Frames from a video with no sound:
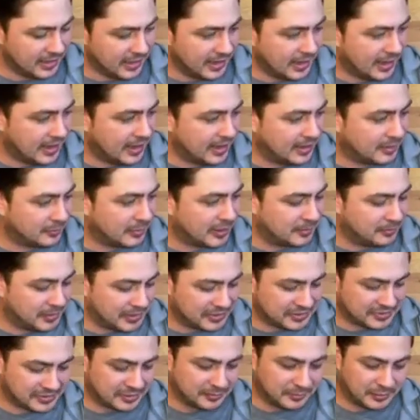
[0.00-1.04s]
and my
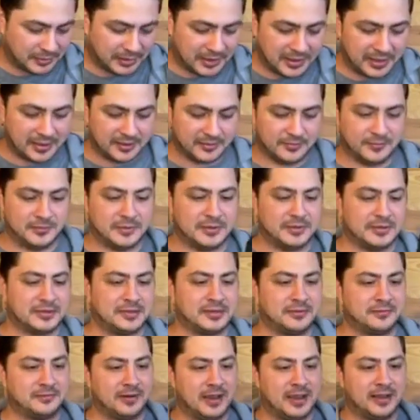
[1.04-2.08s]
biggest complaint was
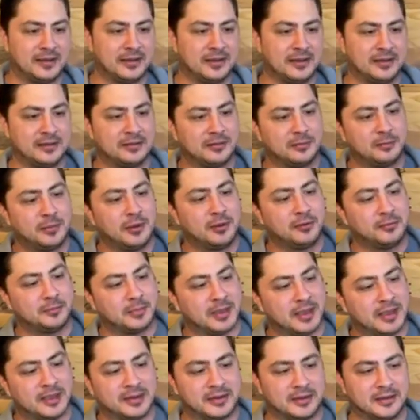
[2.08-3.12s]
racking the bolt
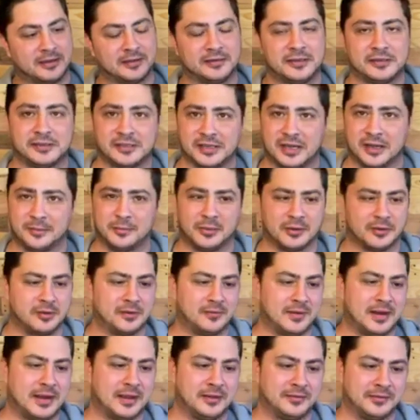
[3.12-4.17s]
back to chamber
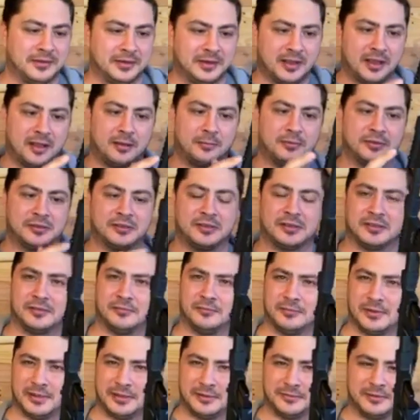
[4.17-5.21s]
around. The knob was just
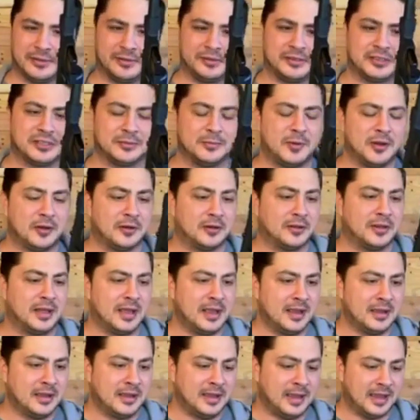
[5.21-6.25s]
really, really small.
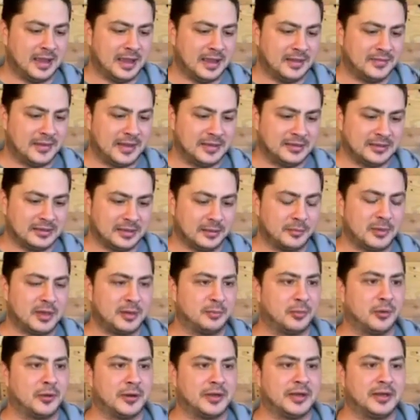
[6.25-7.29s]
And then somebody
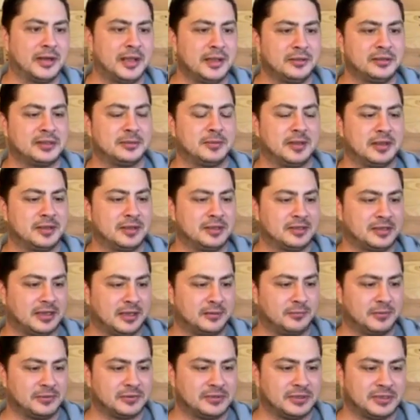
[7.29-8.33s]
pointed out to me, they said,
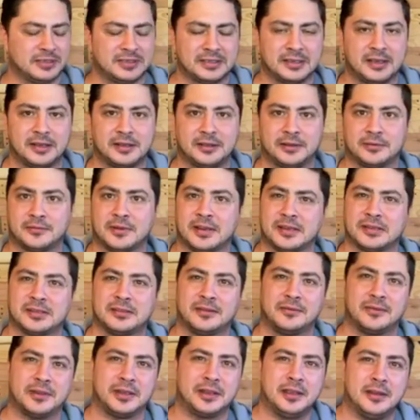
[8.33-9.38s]
well, just like the rest of
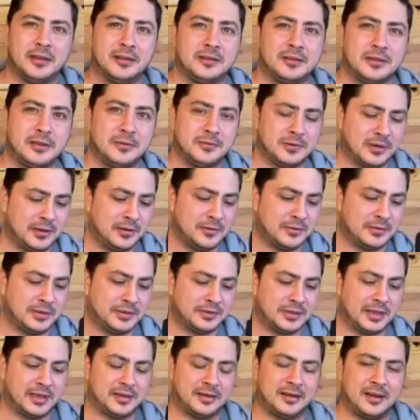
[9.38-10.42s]
the gun, you know that
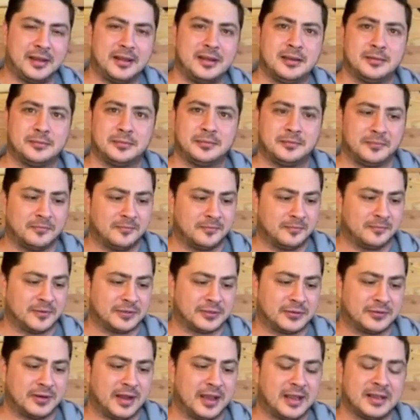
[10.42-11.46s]
that knob
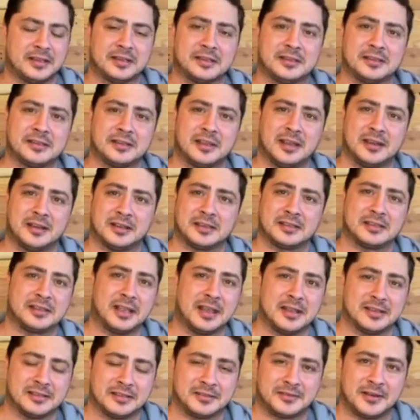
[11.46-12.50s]
retracts and
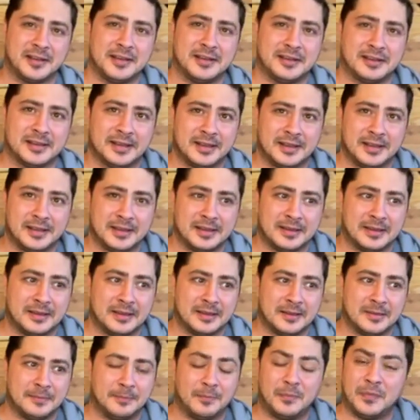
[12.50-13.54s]
extends, right?
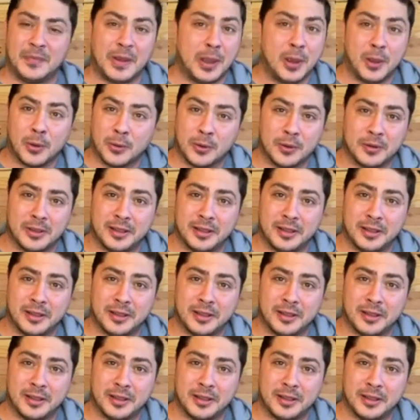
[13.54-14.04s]
No,